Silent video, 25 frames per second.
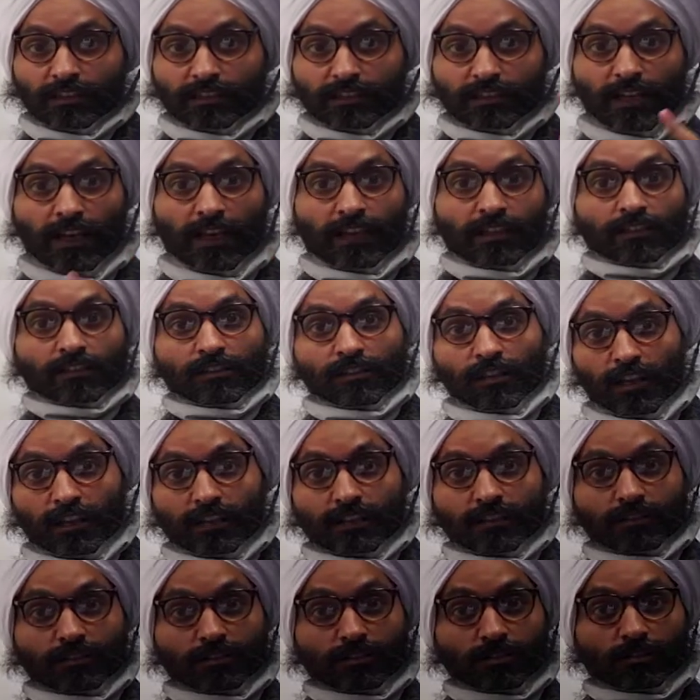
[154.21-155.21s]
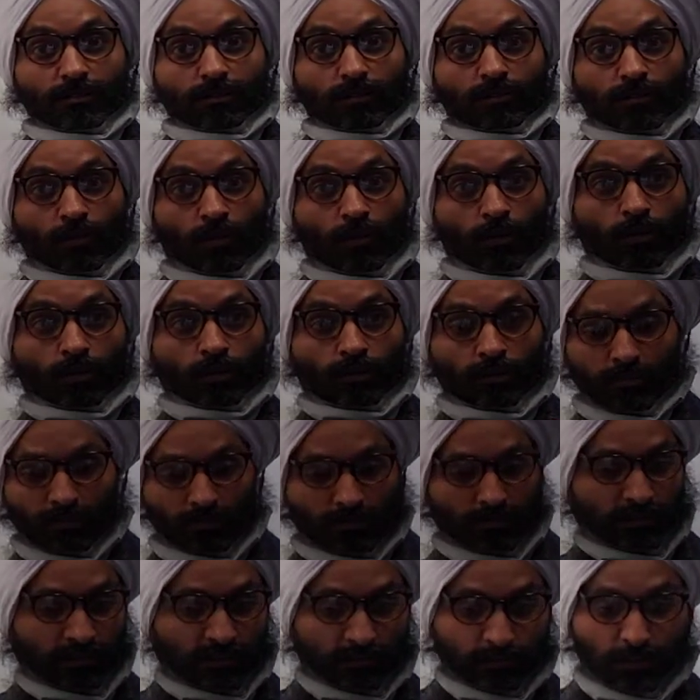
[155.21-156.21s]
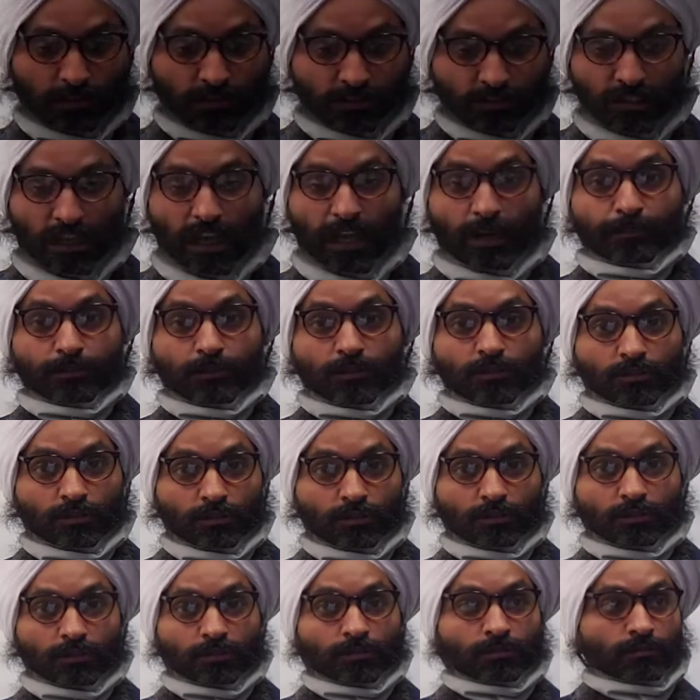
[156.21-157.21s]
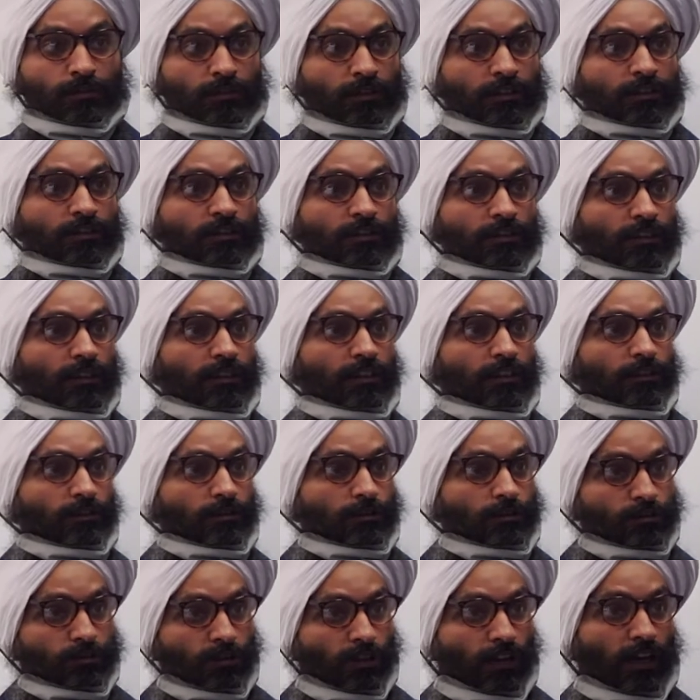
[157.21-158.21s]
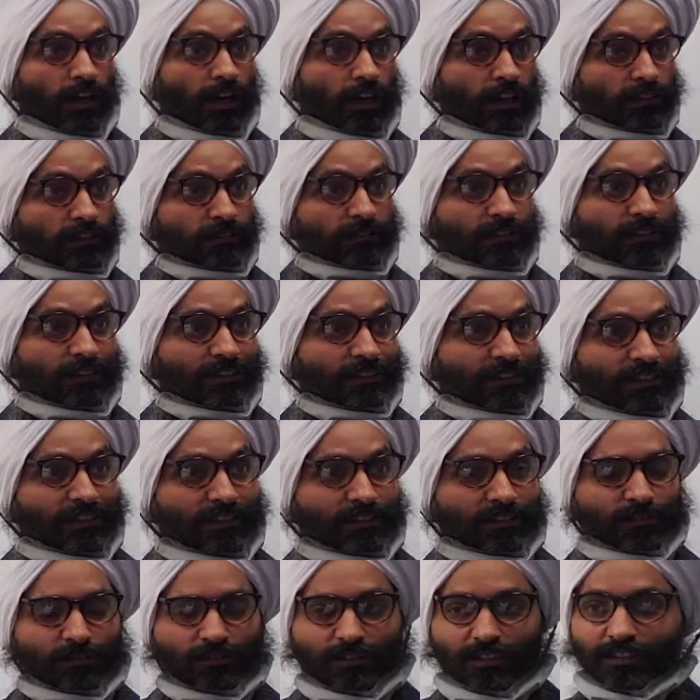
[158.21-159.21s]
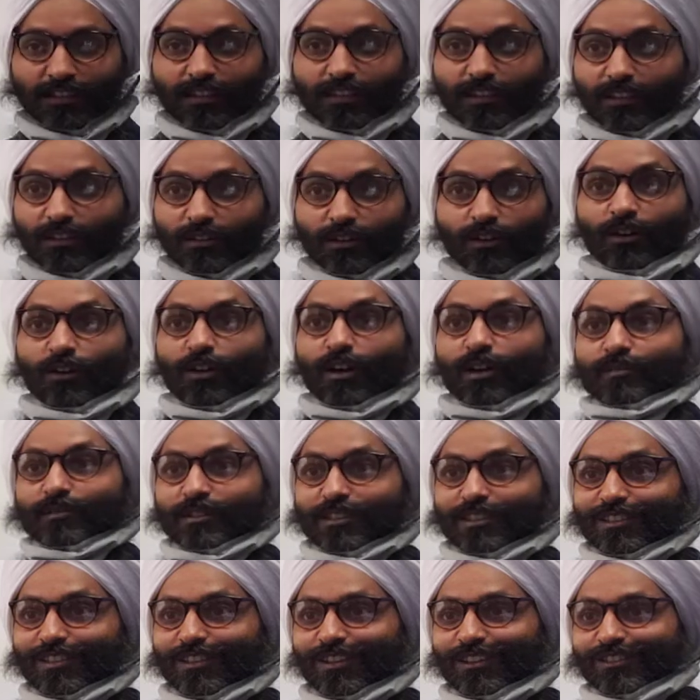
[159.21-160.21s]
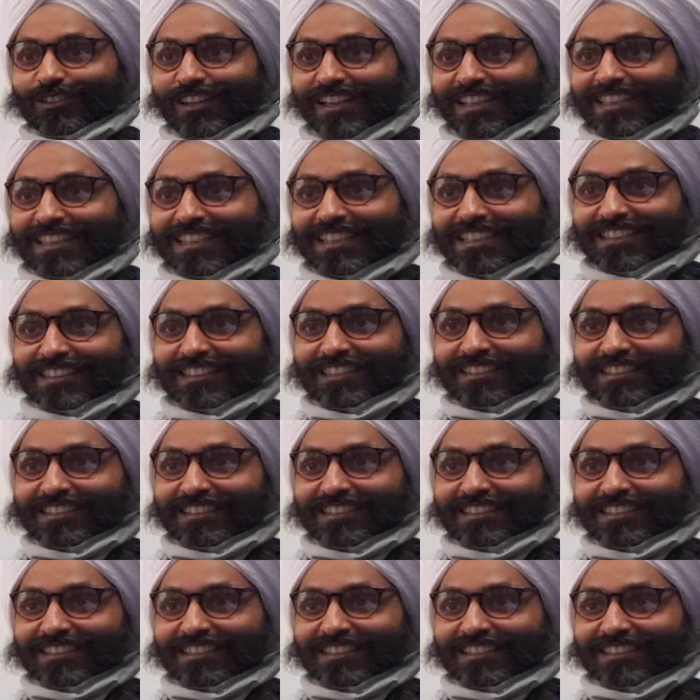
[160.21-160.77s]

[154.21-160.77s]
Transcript: 10 lights, you know it must happen to you where you drive and then you, oh, I'm here already.